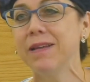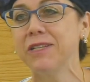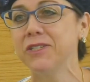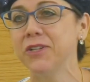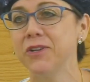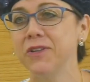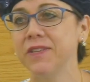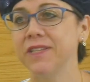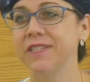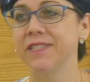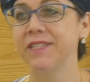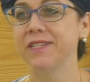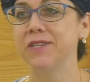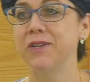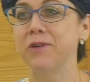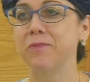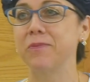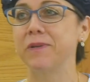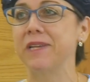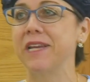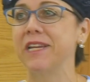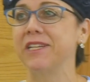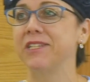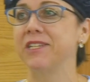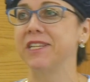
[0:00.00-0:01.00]
not sure this
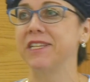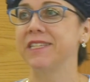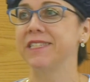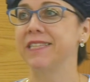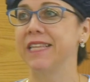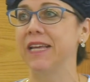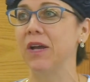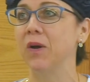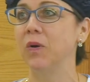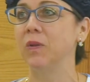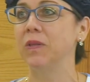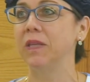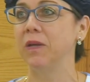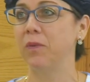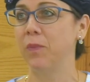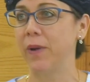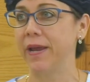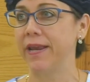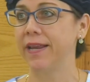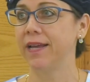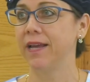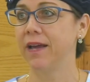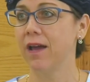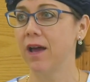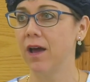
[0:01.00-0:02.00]
interpretation is the only
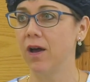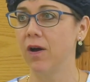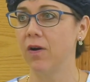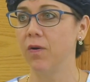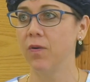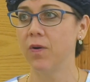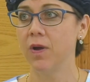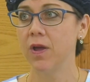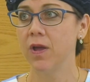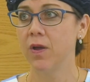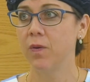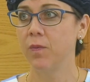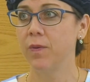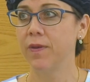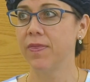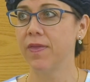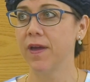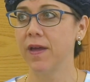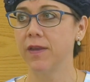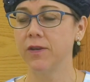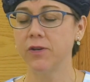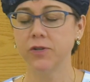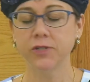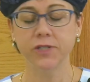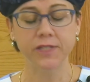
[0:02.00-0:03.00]
way to go with
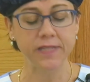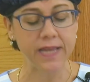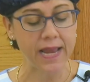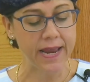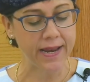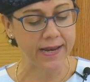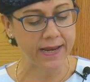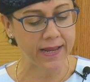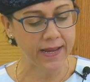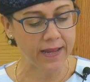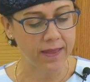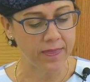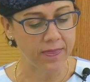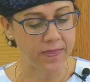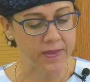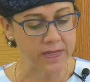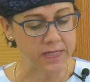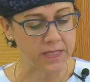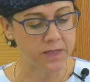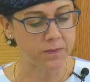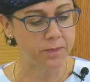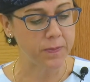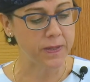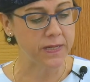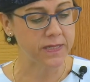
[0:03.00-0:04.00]
understanding
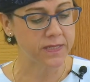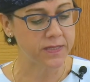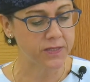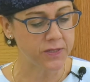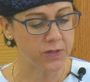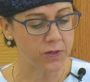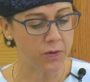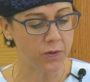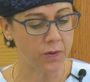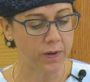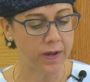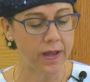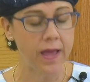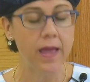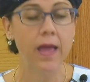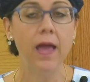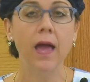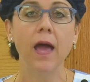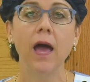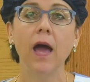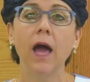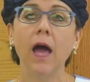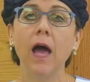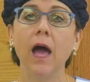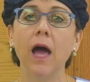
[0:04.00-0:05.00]
this pasuk.
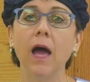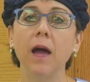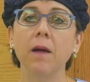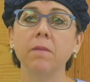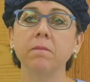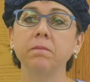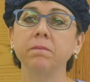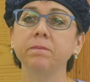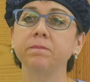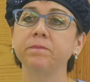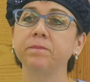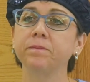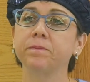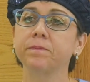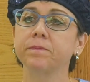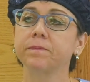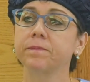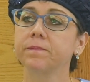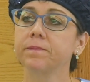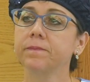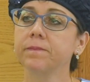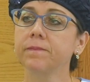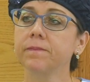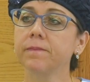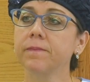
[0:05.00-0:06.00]
Um,
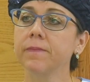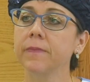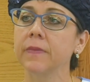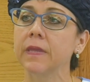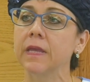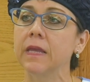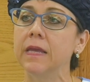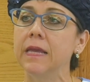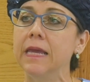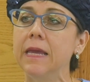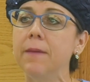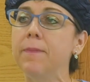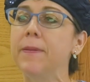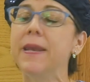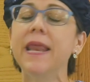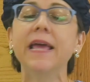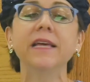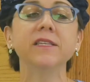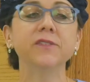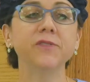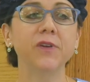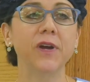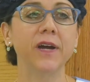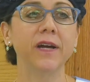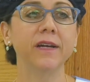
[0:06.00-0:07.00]
Ibn
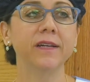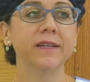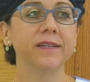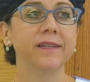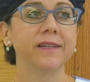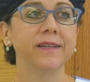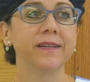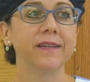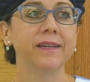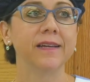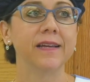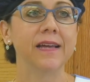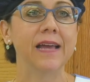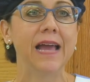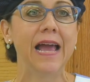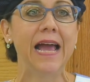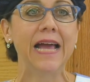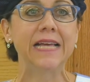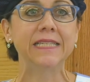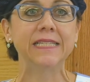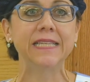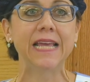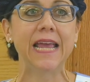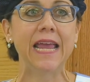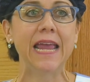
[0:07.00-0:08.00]
Ezra
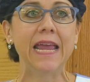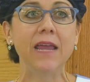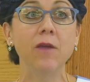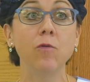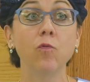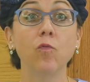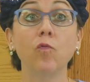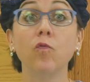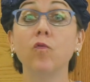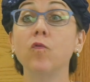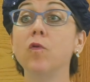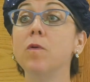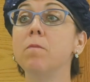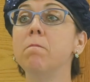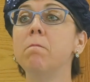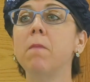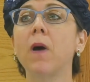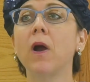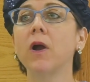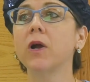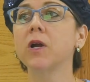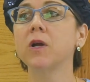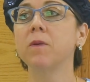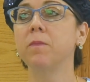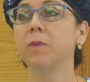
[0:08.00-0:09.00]
has a
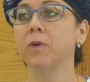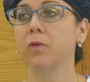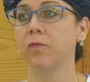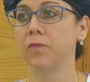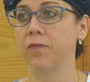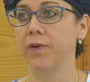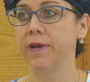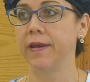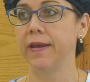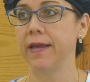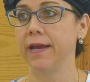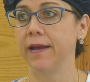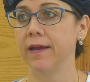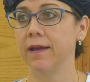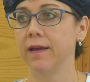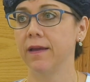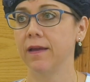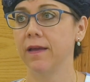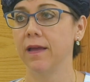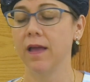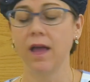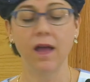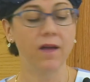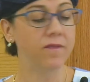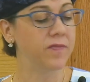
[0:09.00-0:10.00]
remarkable reading
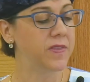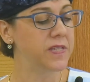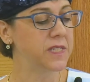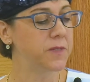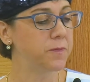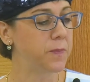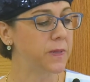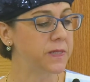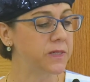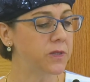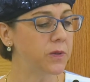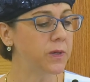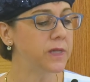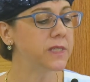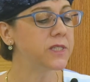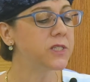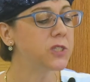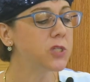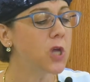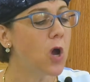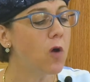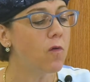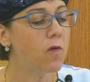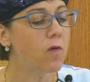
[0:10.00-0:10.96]
of this pasuk. It's so